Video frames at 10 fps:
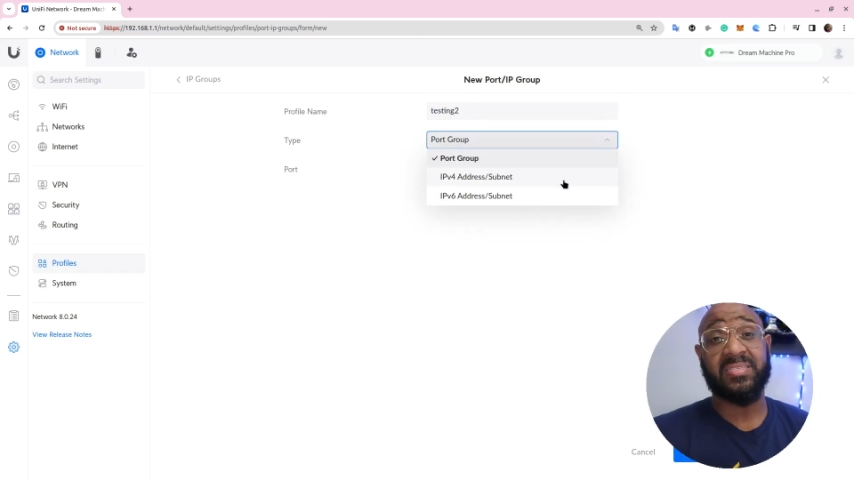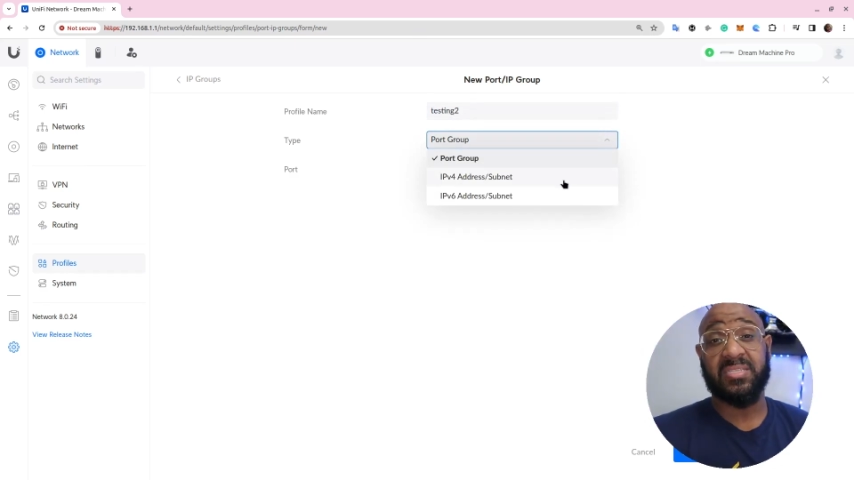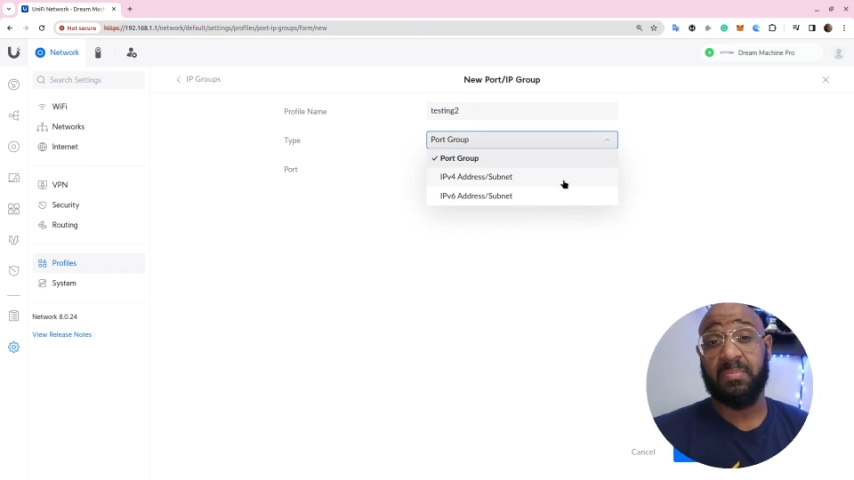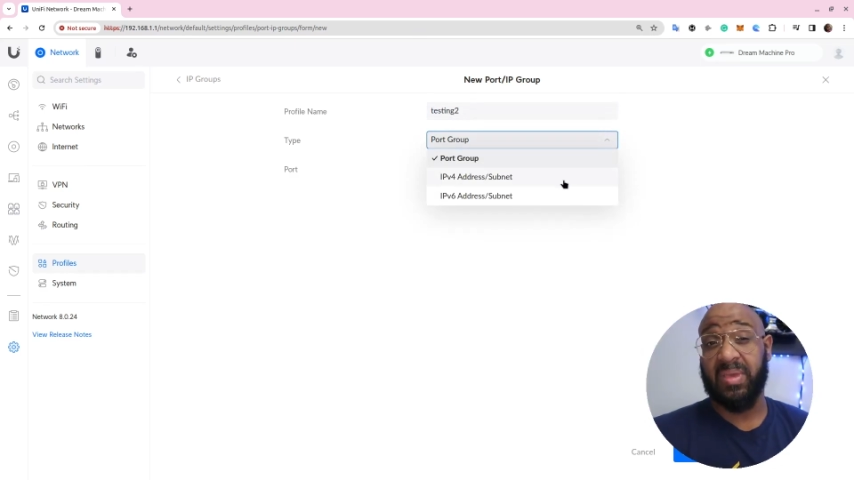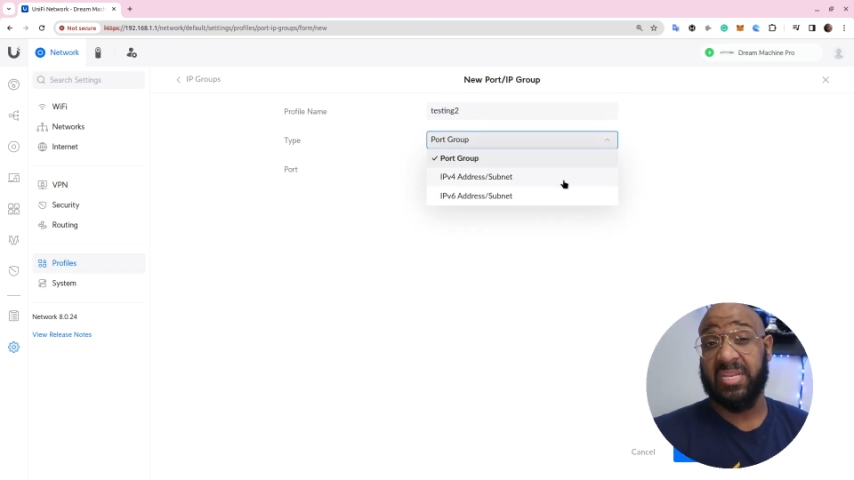
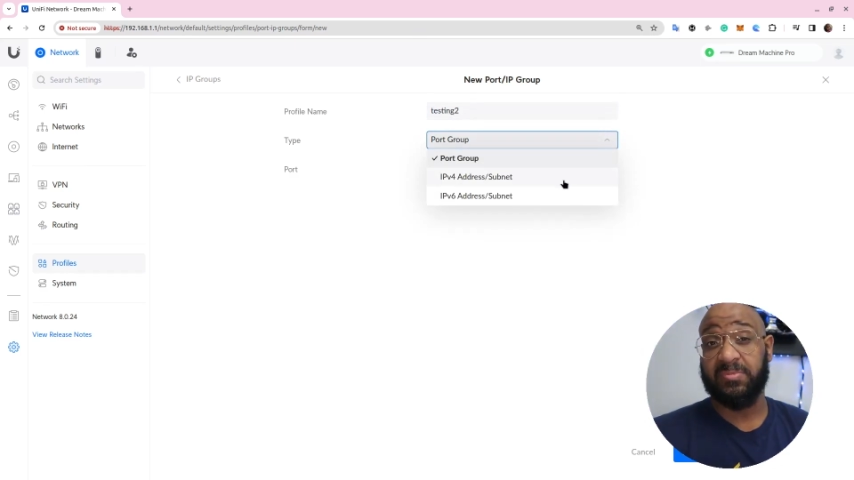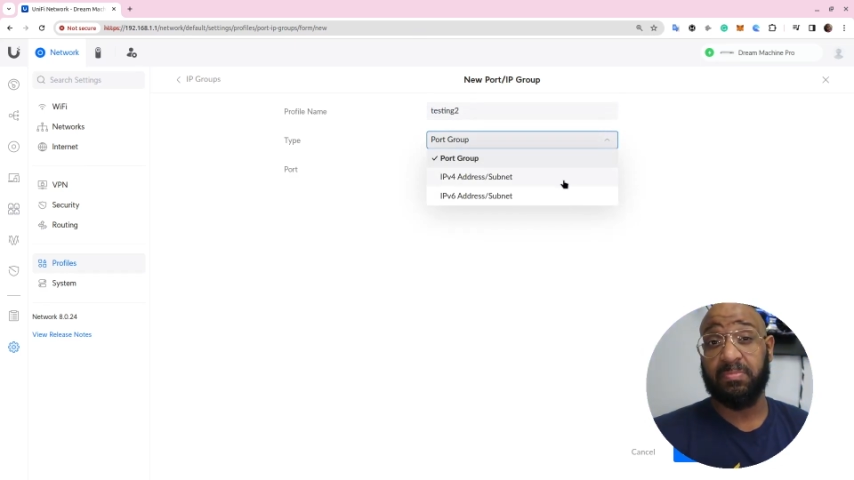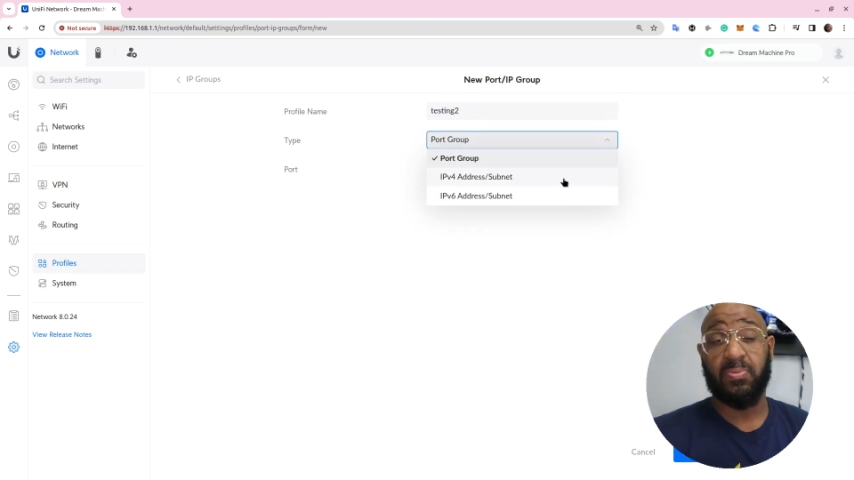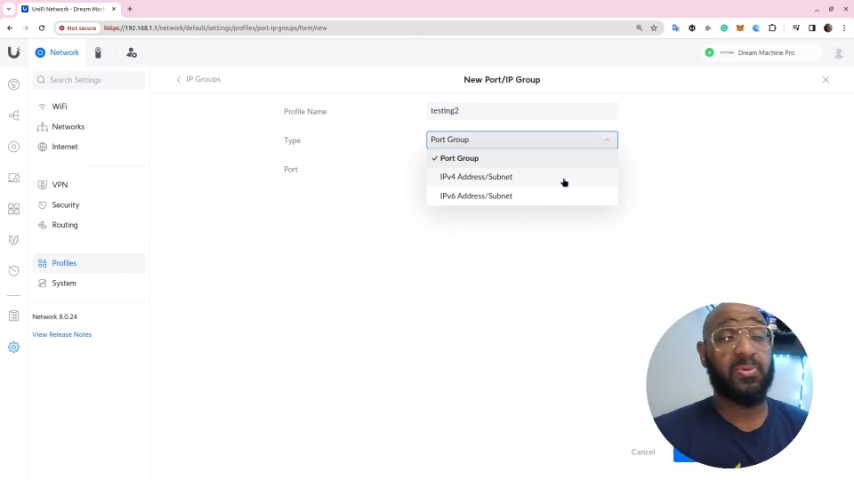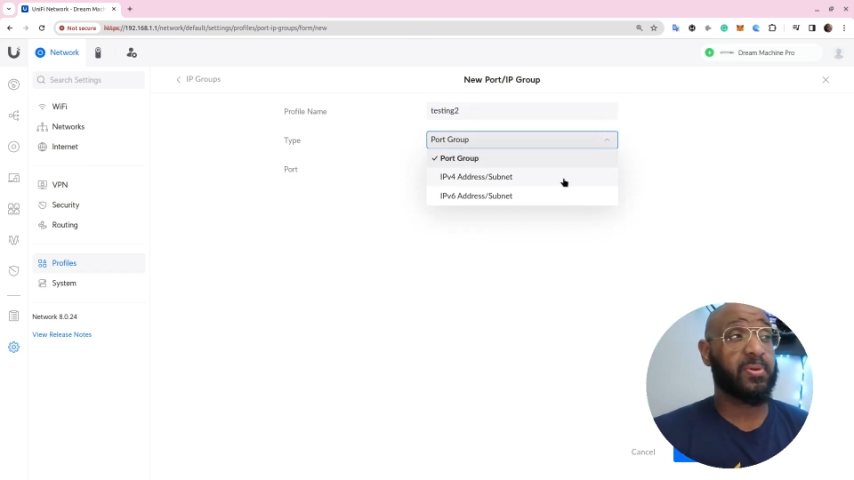access to the
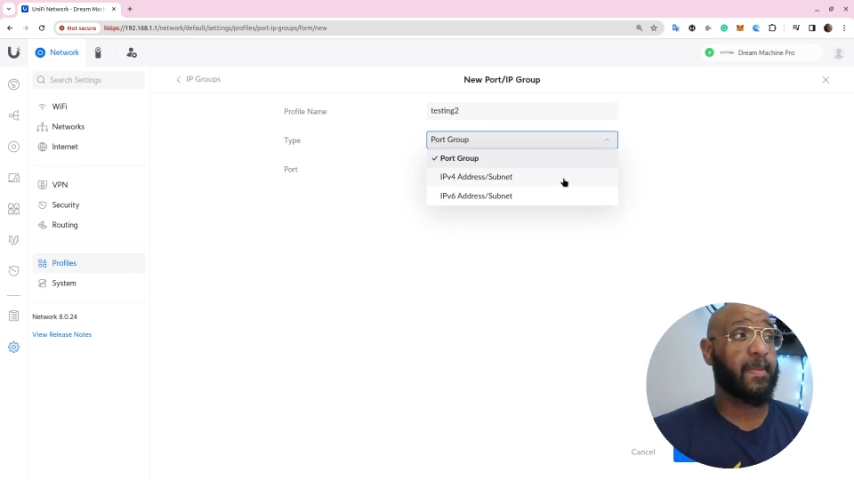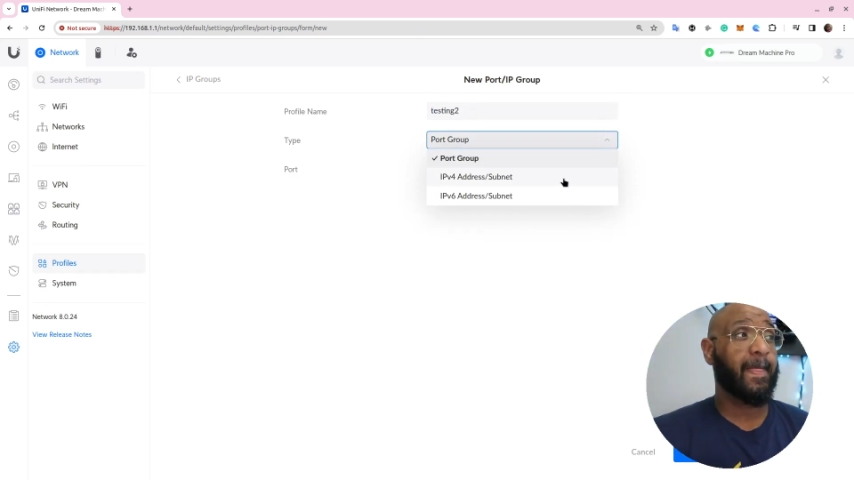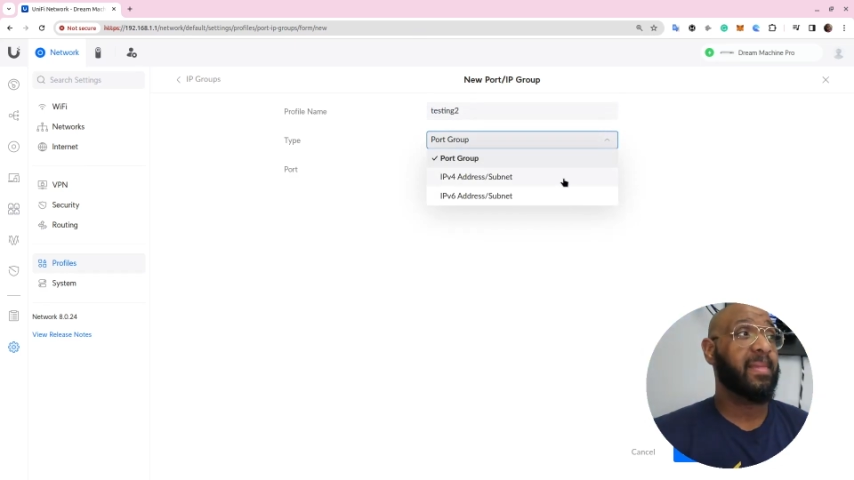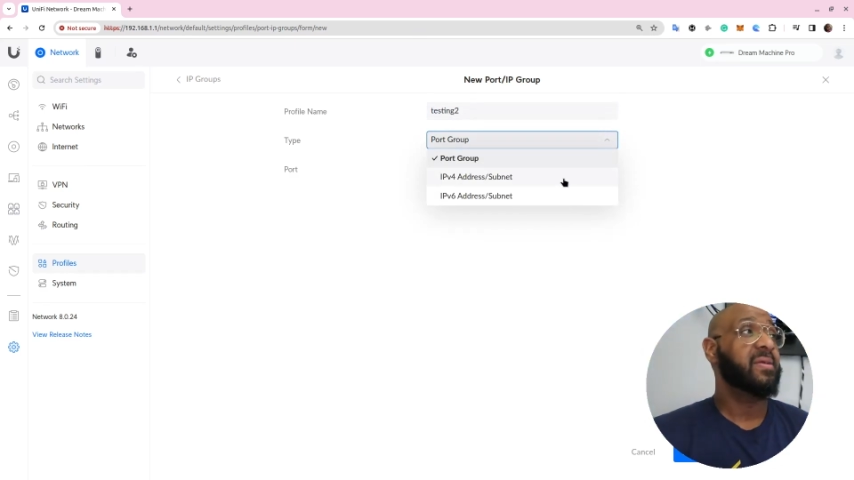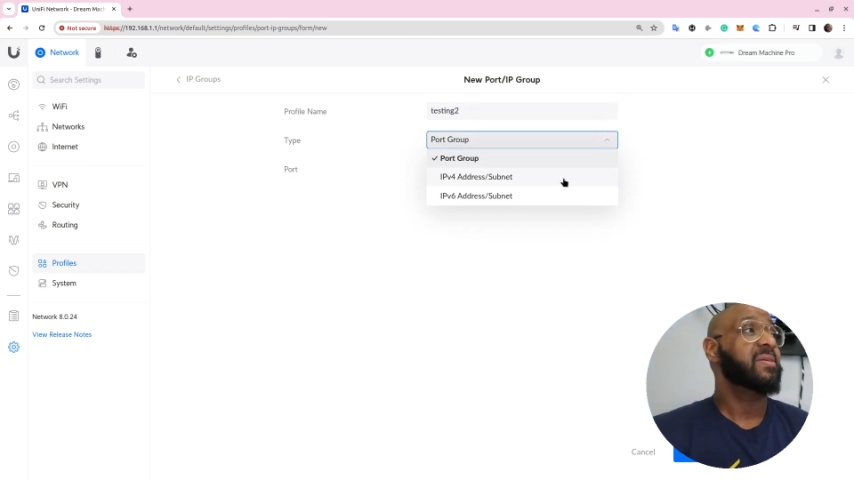management
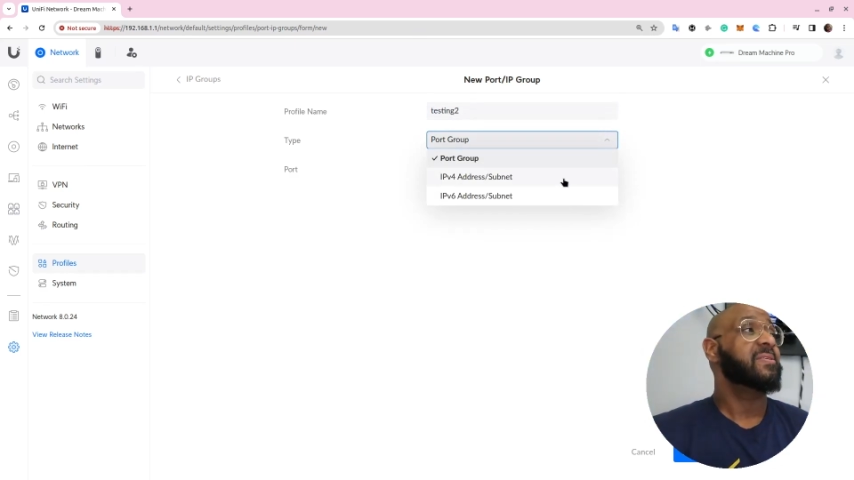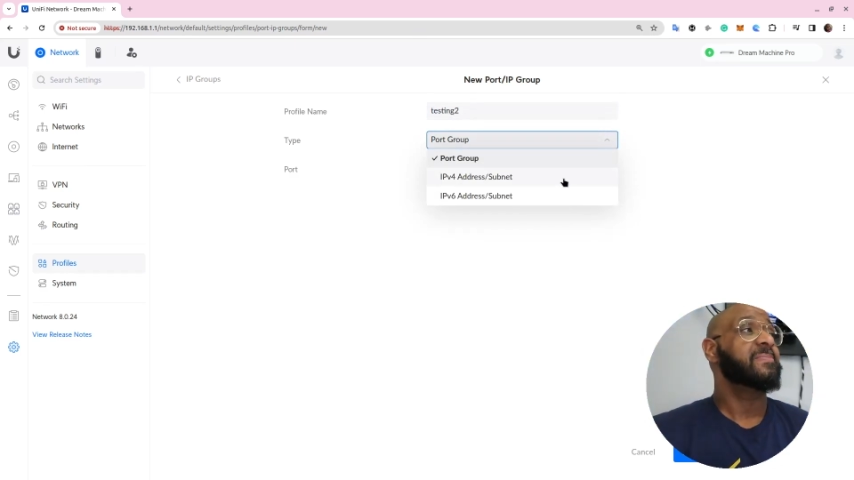portal.